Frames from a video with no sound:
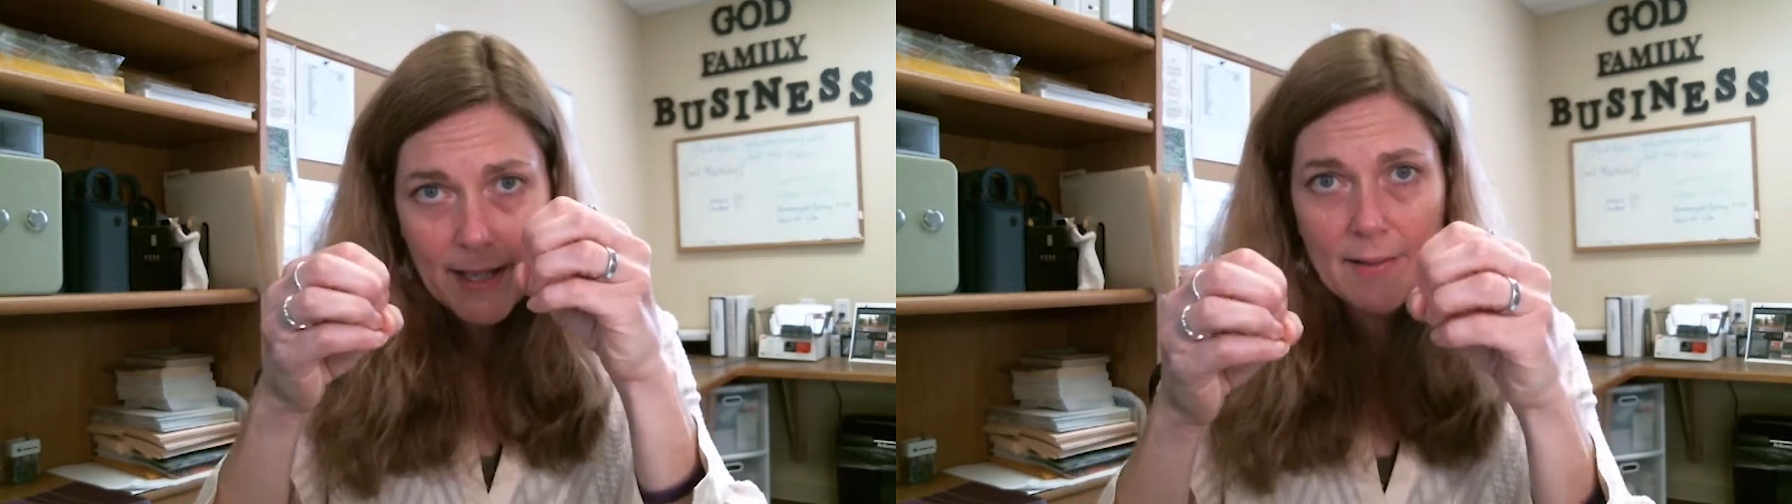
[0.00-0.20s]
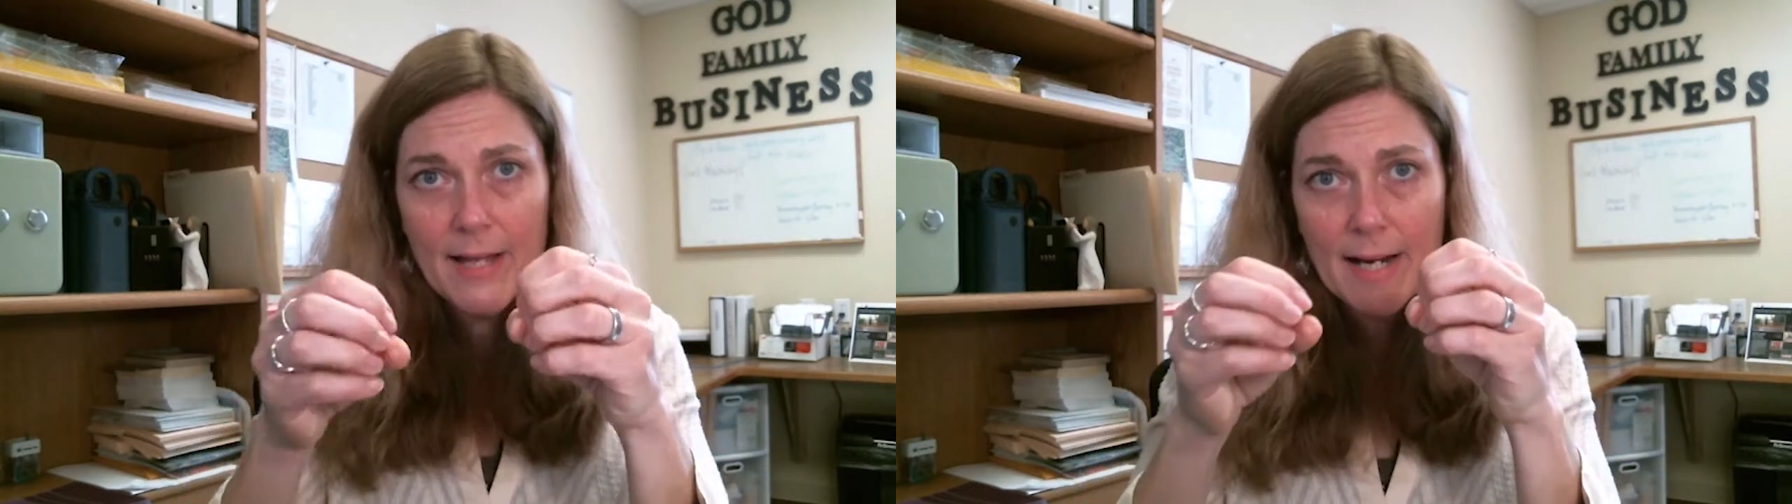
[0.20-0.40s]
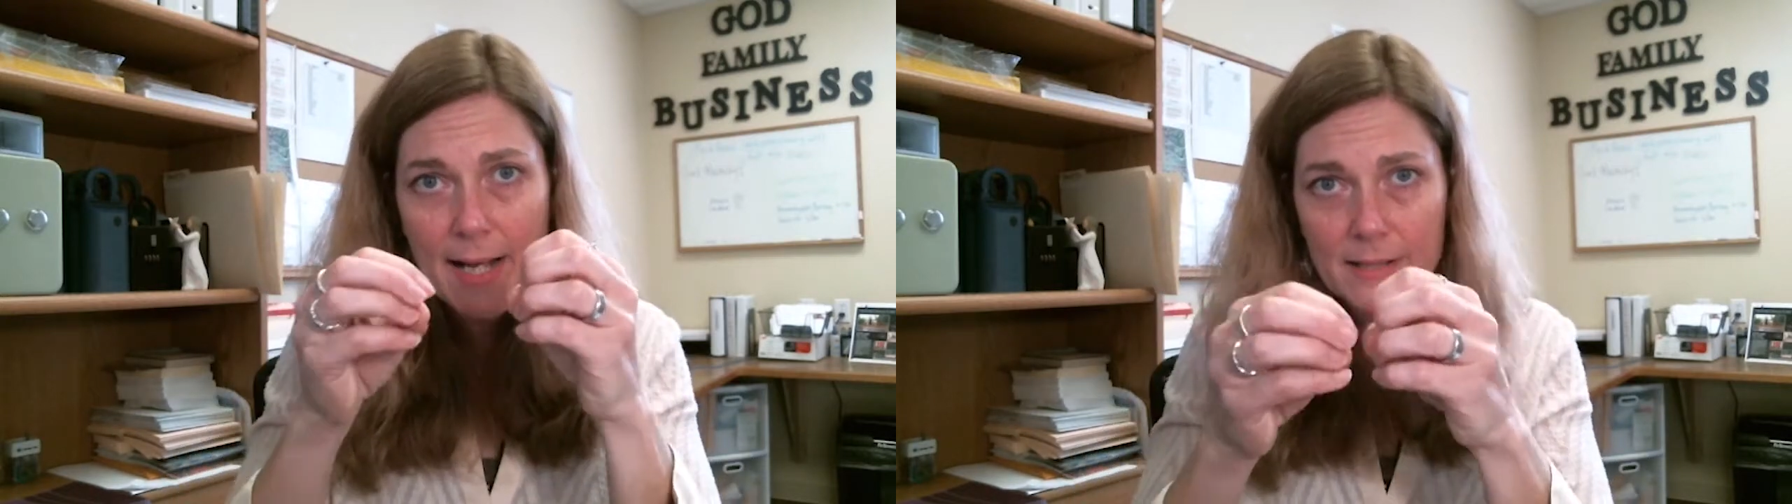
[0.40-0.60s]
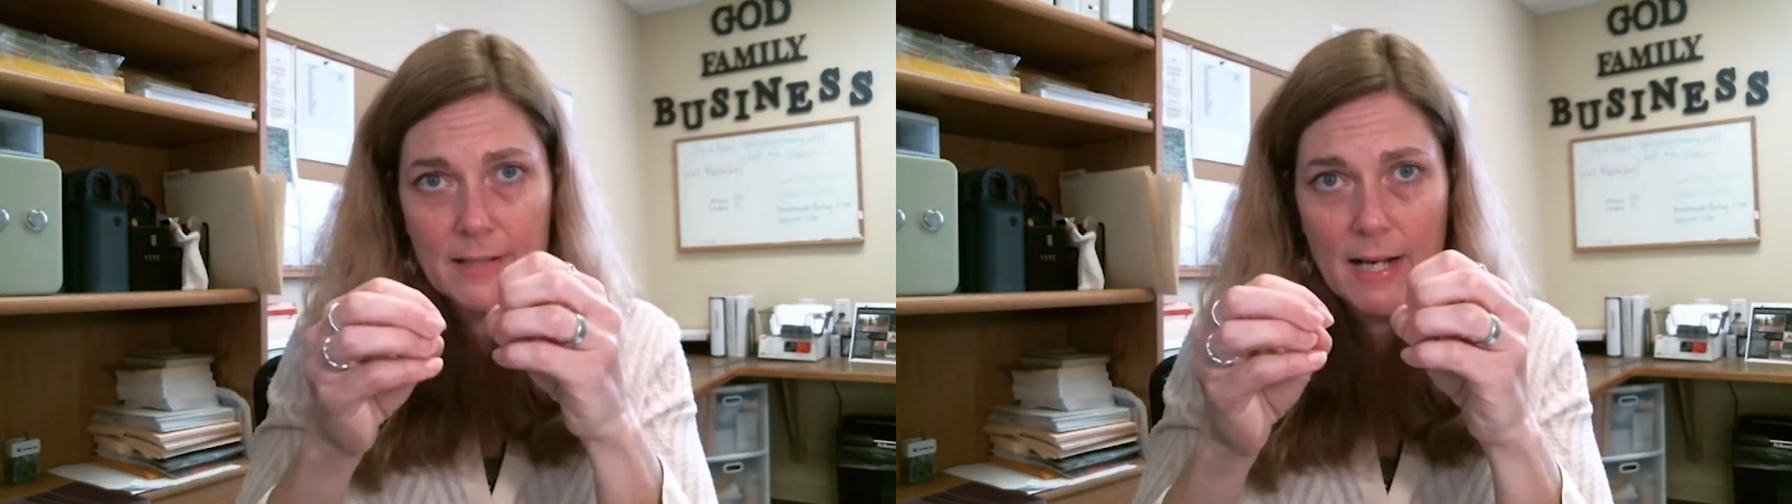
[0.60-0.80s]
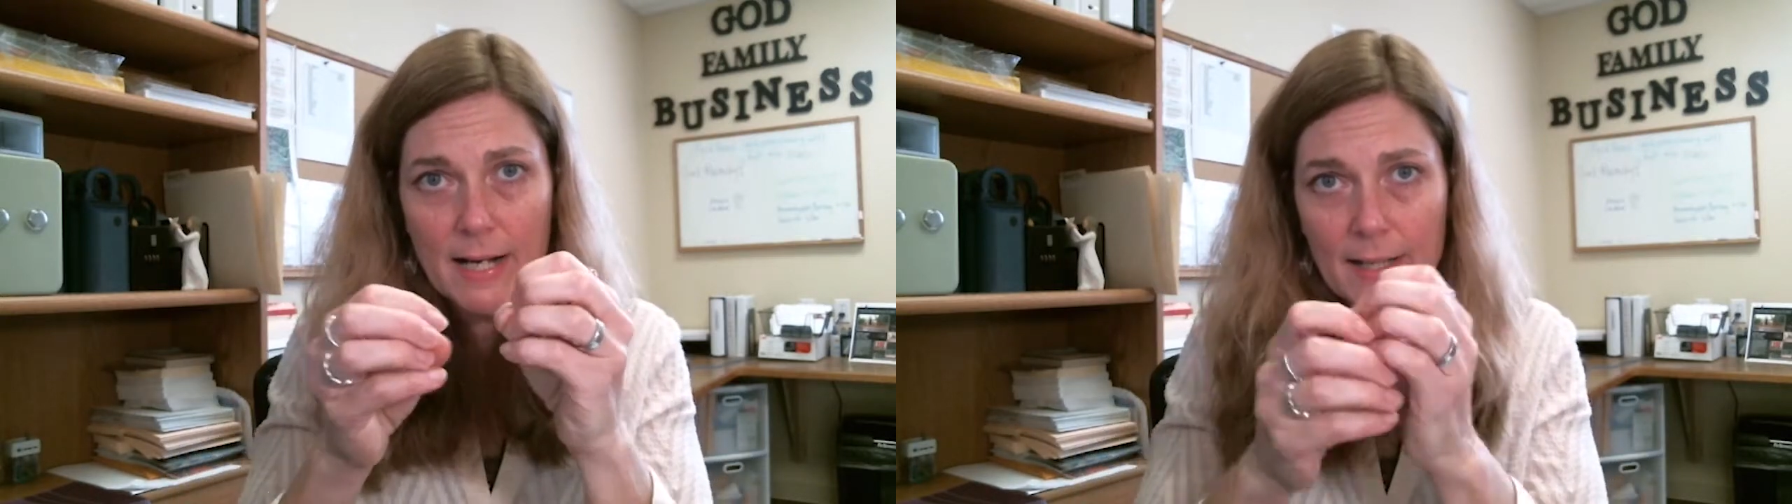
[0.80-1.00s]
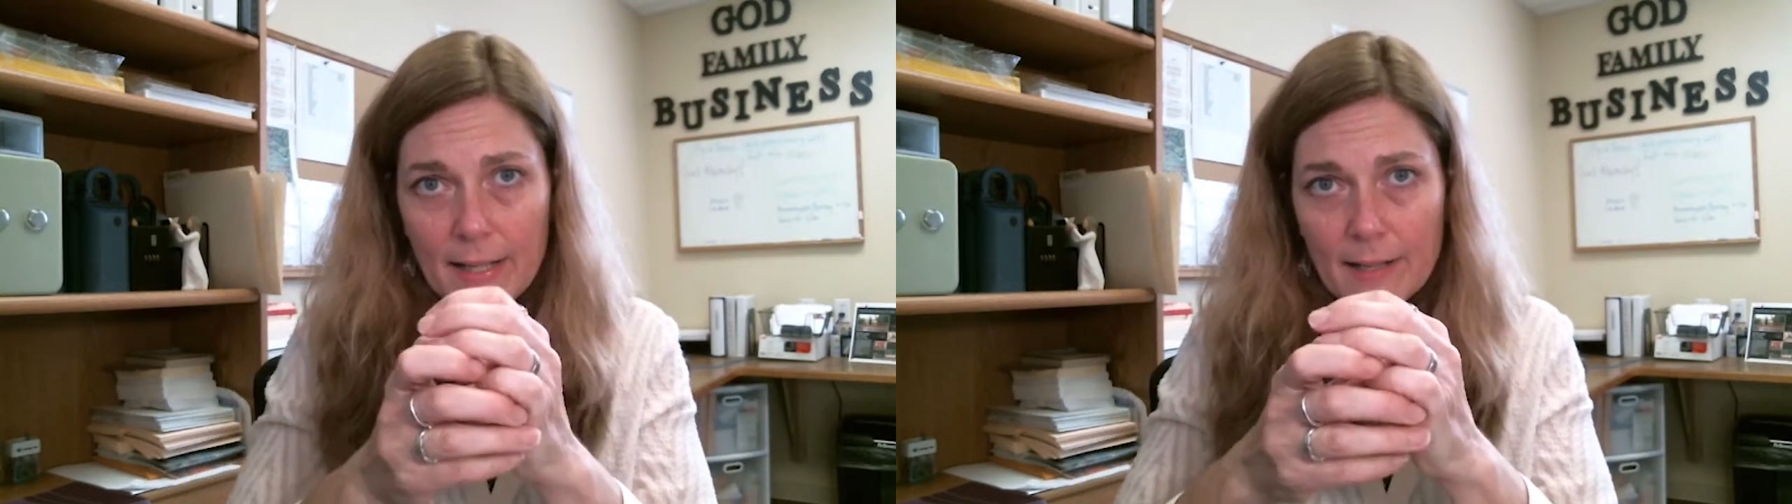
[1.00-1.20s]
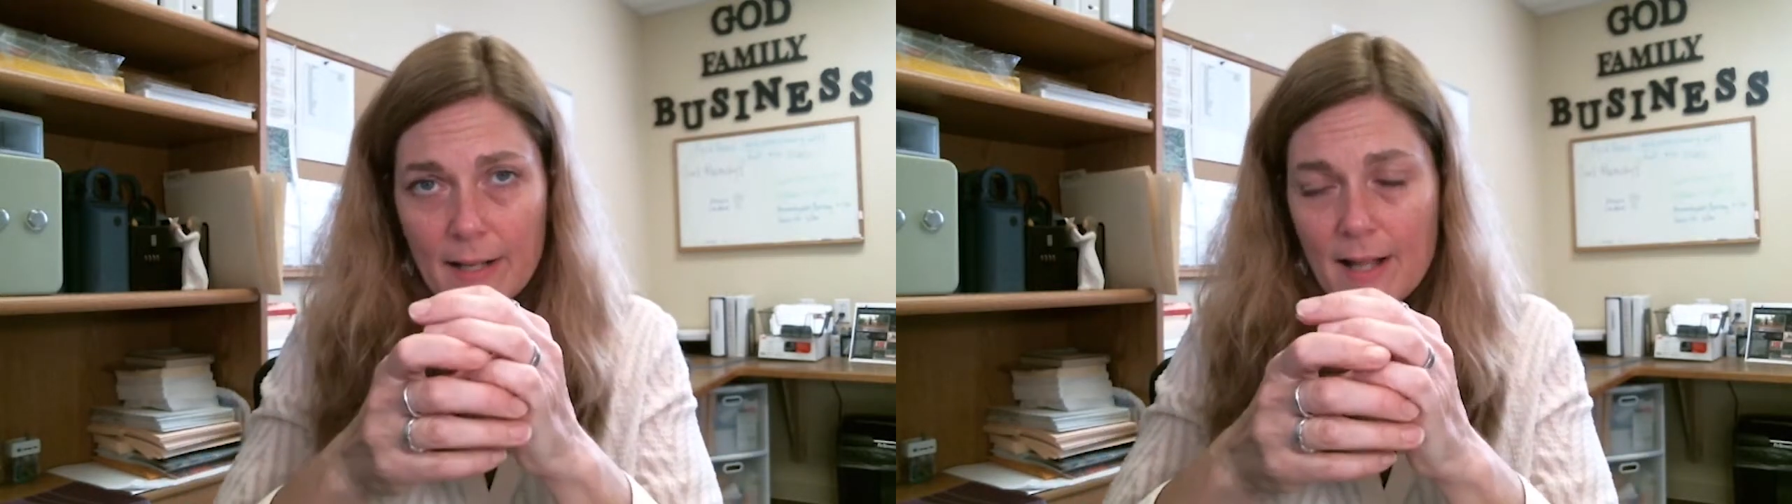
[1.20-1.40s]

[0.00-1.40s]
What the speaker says: and that anxiety,